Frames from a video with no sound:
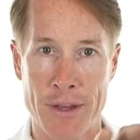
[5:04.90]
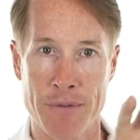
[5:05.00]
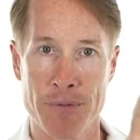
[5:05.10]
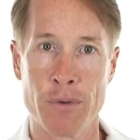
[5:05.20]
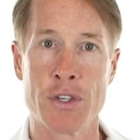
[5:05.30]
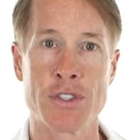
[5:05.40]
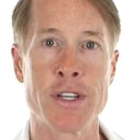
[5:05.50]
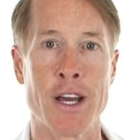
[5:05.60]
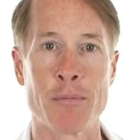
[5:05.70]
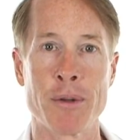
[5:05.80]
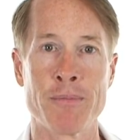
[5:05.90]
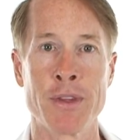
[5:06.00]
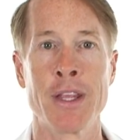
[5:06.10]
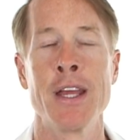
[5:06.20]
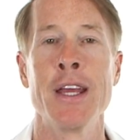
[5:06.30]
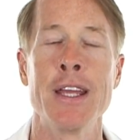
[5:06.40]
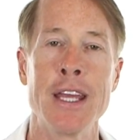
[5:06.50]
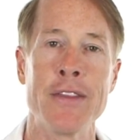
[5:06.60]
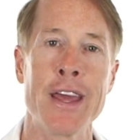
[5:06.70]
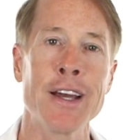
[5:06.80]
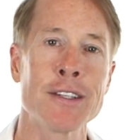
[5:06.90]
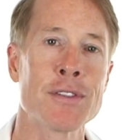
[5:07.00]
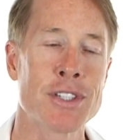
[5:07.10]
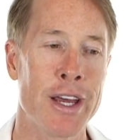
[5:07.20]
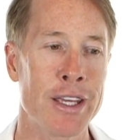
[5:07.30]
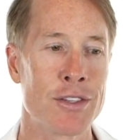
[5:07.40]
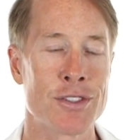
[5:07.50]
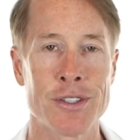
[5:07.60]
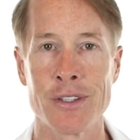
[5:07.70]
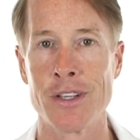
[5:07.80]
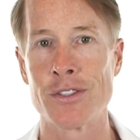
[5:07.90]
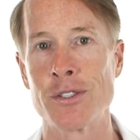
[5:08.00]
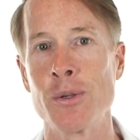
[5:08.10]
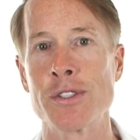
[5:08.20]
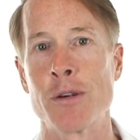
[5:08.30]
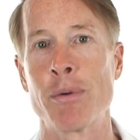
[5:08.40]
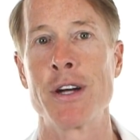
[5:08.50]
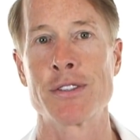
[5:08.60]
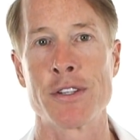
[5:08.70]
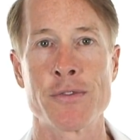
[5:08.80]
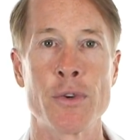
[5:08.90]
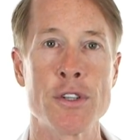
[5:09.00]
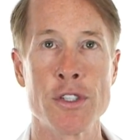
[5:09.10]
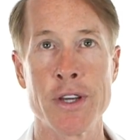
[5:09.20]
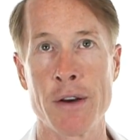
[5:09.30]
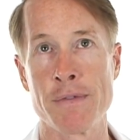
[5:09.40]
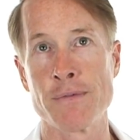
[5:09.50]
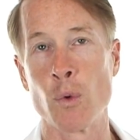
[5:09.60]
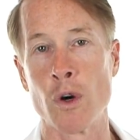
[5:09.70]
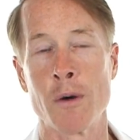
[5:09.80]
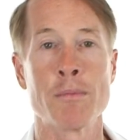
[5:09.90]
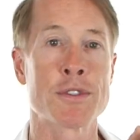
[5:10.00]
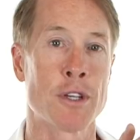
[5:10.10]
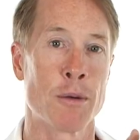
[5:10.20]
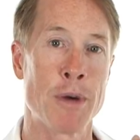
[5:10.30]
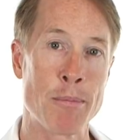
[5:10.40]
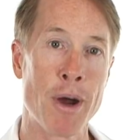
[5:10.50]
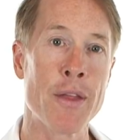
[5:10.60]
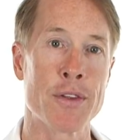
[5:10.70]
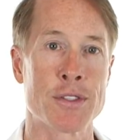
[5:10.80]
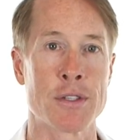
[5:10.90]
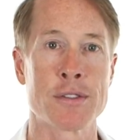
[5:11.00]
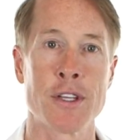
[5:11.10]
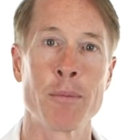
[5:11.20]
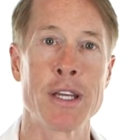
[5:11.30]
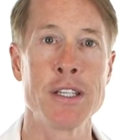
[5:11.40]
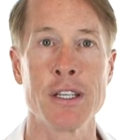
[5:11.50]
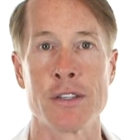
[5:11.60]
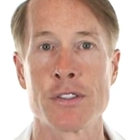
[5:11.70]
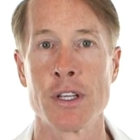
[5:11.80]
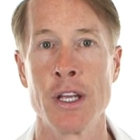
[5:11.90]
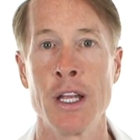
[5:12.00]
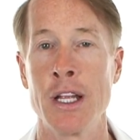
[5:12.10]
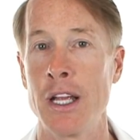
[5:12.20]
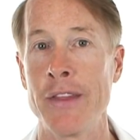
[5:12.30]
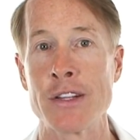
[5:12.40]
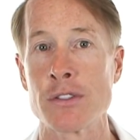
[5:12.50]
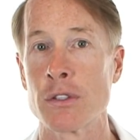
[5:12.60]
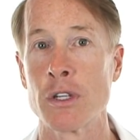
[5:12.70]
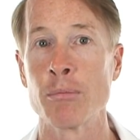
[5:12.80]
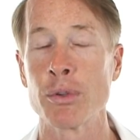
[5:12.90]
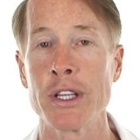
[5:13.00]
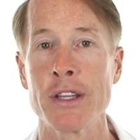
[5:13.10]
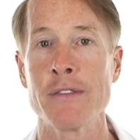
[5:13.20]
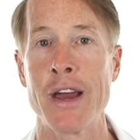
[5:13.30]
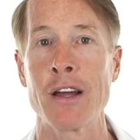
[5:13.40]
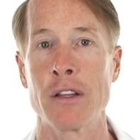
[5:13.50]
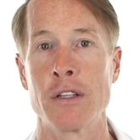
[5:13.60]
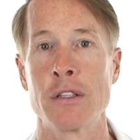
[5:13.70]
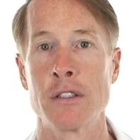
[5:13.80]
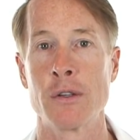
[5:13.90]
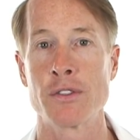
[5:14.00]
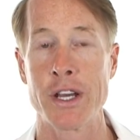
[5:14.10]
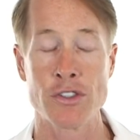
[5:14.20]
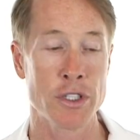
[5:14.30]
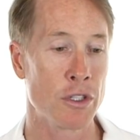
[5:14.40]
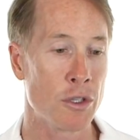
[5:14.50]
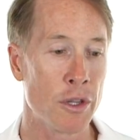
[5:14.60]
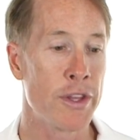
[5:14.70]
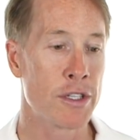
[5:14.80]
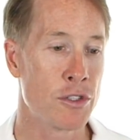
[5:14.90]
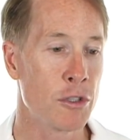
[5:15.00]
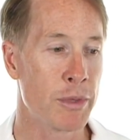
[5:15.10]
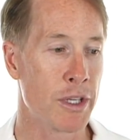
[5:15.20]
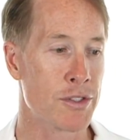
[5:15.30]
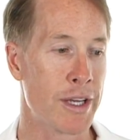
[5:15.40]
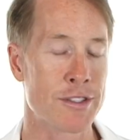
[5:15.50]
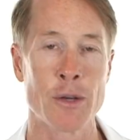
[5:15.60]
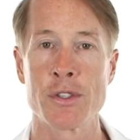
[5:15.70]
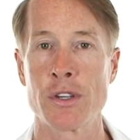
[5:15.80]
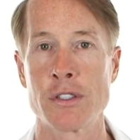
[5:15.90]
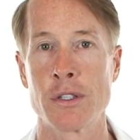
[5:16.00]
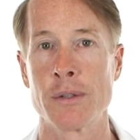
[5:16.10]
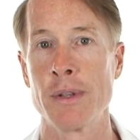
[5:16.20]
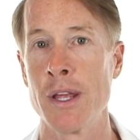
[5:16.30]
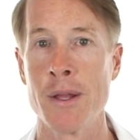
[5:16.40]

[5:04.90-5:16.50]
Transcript: that first step. And the act of science is a two-step process. First, you got to form some hypothesis, some ideas, and that's completely valid. You know, it's actually a good thing to do because that's how we start to